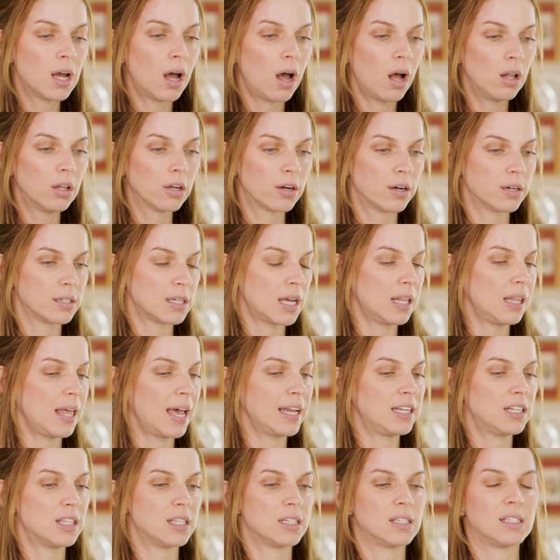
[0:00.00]
colors. I
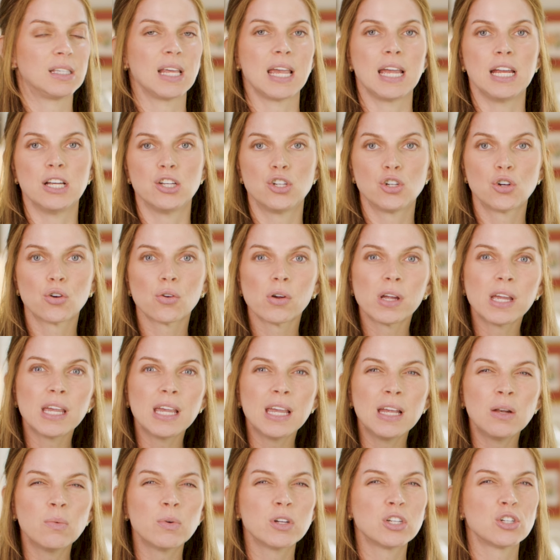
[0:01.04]
liked the sage
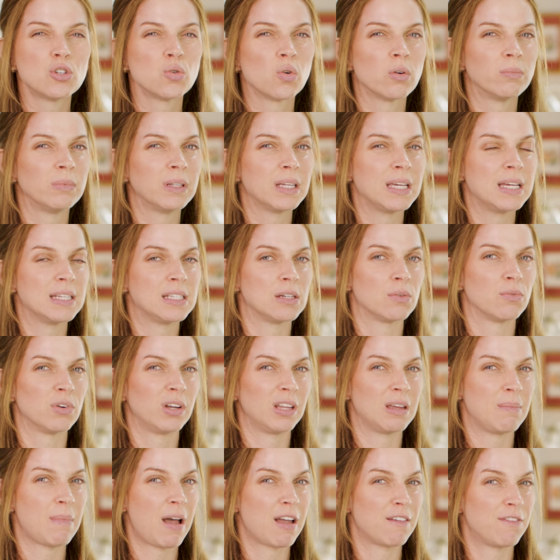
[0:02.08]
green, which normally isn't
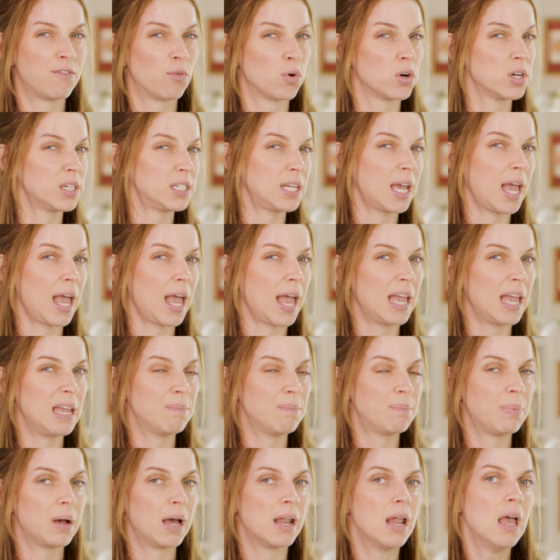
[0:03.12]
really my forte,
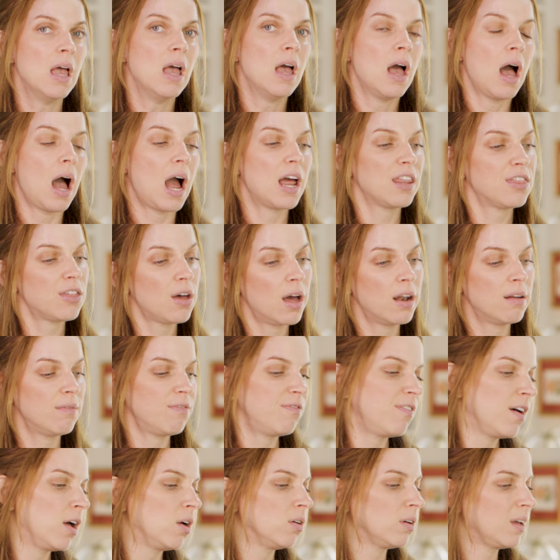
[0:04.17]
but I thought it
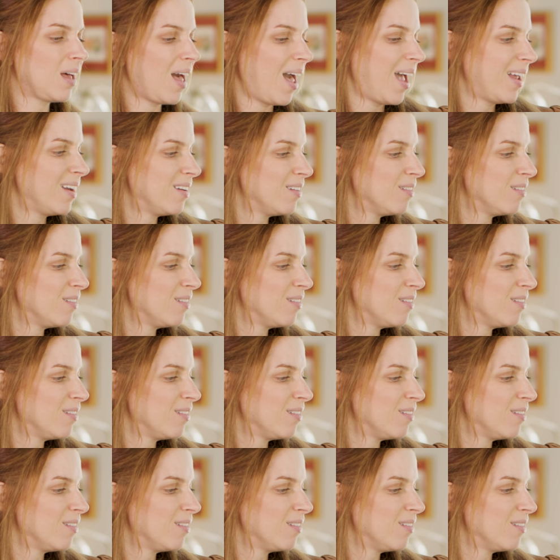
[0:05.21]
felt kind